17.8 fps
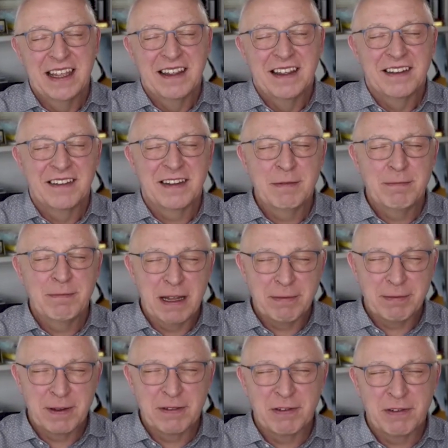C++
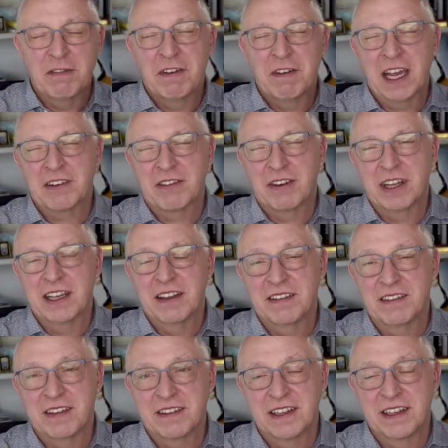refactoring
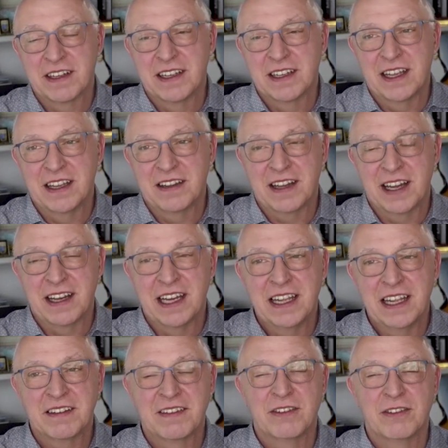is at
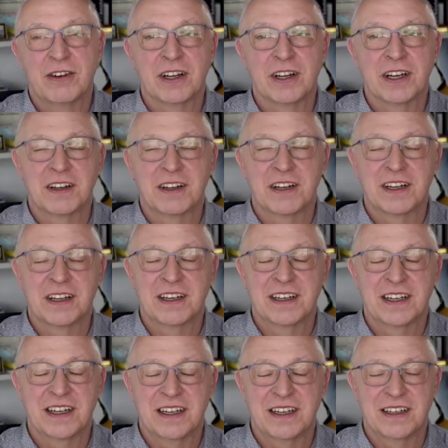least an
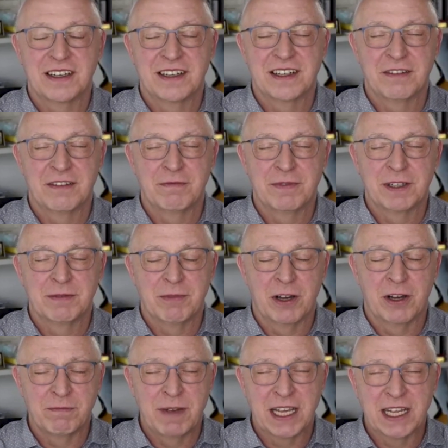order
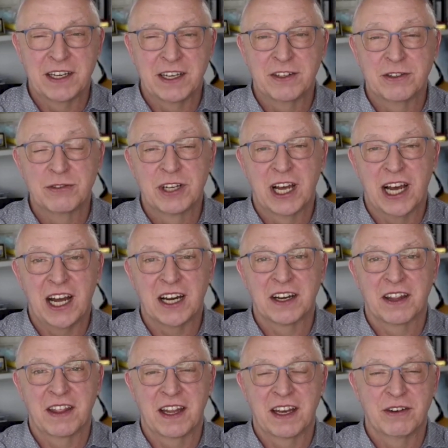of magnitude
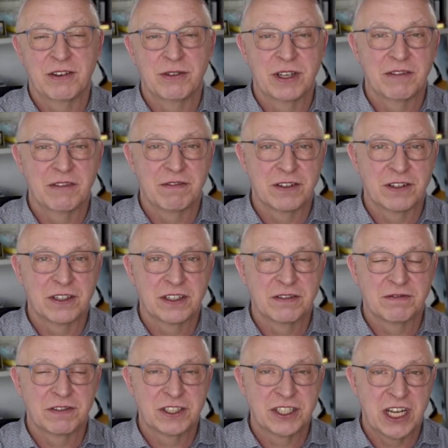harder than doing for
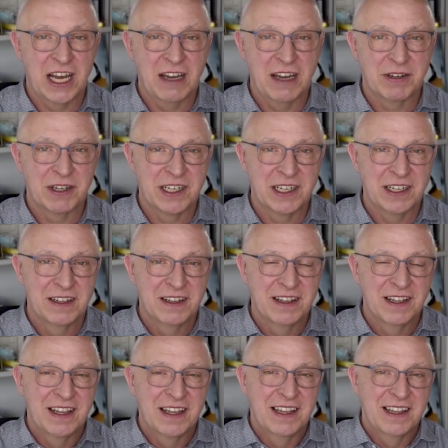Java,
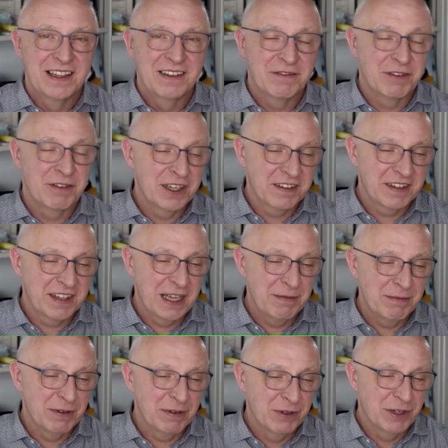for
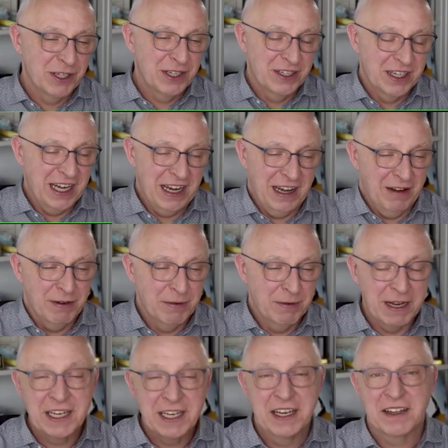example, where
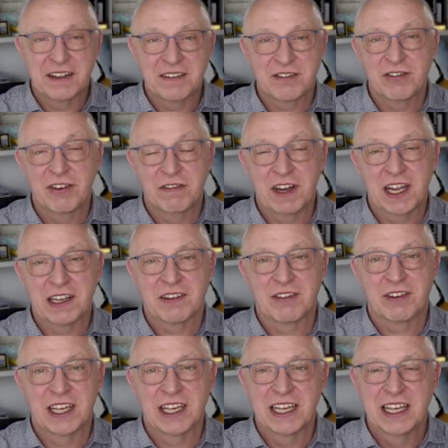everybody does
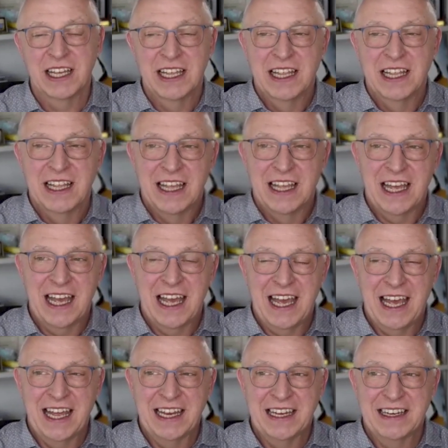refactoring,
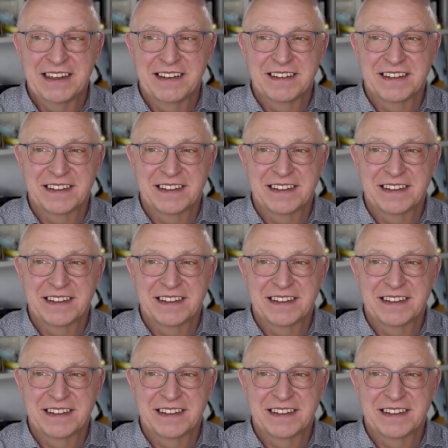and